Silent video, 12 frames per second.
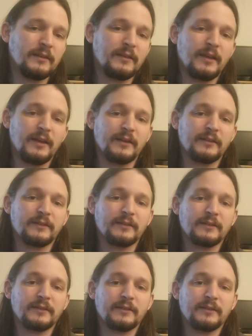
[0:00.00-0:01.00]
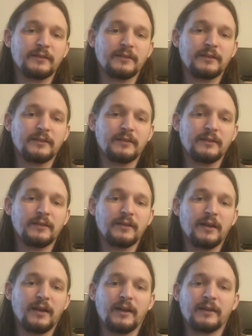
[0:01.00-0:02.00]
that
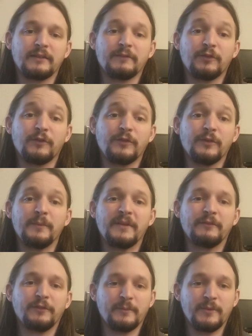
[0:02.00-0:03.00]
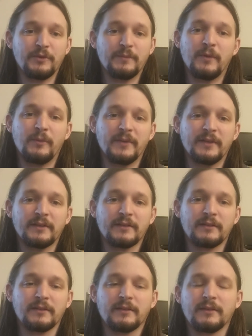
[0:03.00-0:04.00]
I get fulfillment from those
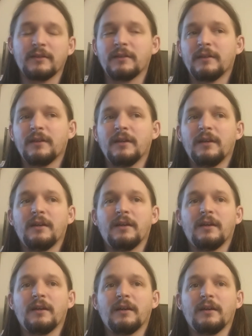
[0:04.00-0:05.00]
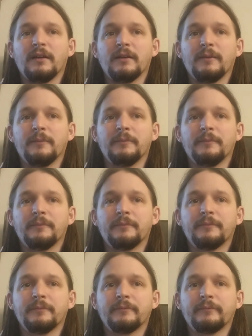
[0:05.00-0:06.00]
moments. I
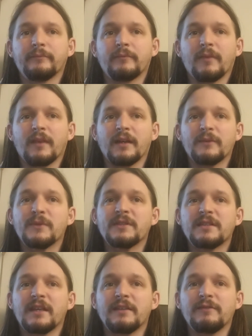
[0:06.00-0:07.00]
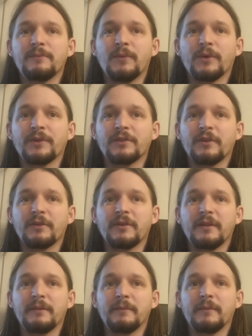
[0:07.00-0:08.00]
would say even more so
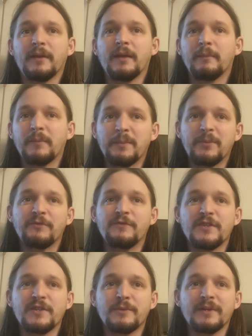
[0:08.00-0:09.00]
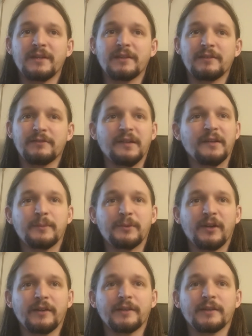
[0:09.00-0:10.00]
than people viewing the final
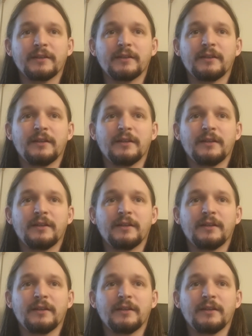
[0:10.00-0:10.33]
product.